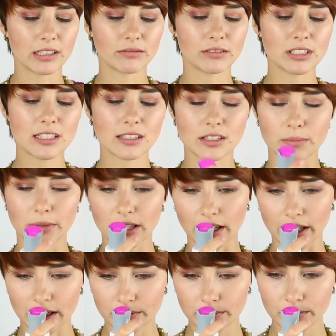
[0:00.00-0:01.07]
What's the smell
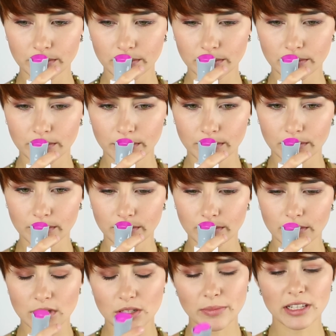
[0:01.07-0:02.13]
like?
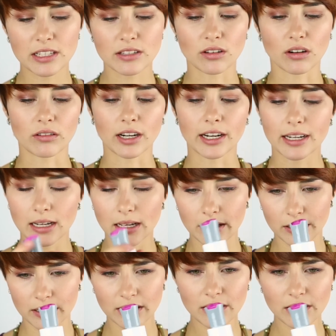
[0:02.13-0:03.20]
Smell is all right.
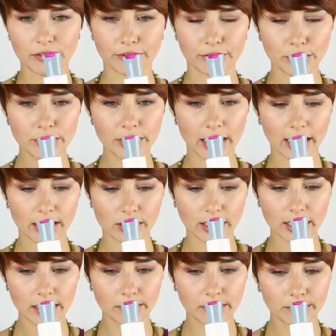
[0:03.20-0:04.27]
A little fruity,
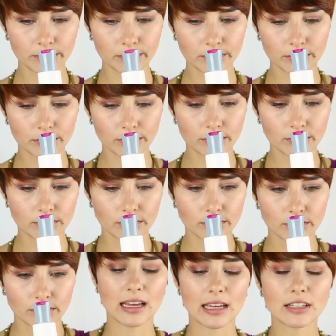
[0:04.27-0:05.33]
actually.
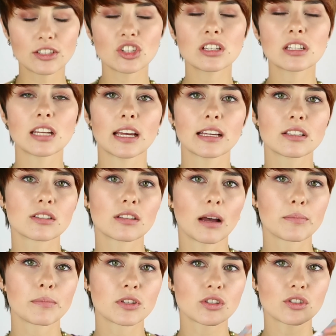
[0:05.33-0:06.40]
It just takes
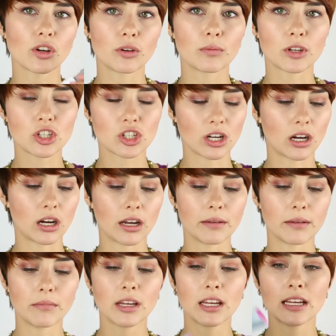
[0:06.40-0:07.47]
up so much
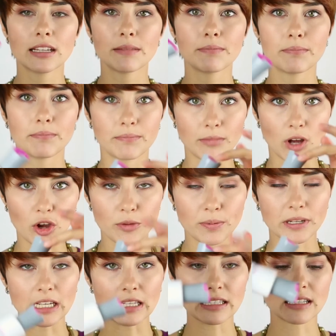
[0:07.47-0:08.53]
time
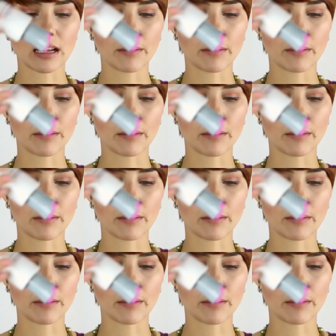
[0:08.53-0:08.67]
opening this